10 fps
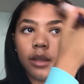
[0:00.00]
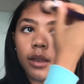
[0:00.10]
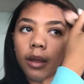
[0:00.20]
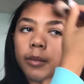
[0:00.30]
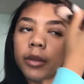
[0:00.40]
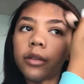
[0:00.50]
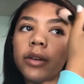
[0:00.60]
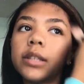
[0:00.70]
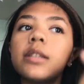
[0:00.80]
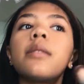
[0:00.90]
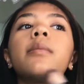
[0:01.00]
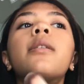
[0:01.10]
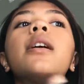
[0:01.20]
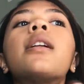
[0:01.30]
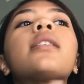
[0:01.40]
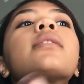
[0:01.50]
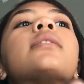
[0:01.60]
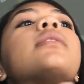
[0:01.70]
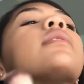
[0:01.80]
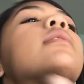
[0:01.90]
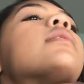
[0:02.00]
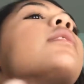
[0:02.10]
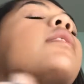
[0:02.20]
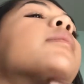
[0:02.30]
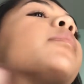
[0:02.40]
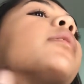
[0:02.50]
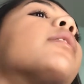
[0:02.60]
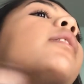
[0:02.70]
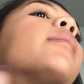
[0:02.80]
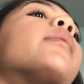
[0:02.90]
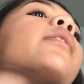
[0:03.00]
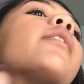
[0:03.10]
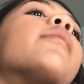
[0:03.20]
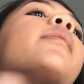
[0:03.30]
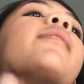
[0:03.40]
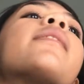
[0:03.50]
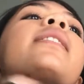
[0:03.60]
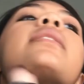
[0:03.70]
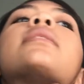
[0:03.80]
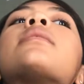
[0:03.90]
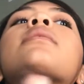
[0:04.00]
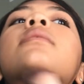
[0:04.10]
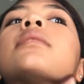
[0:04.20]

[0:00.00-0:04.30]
and I put the rest of the product on the perimeter of my face.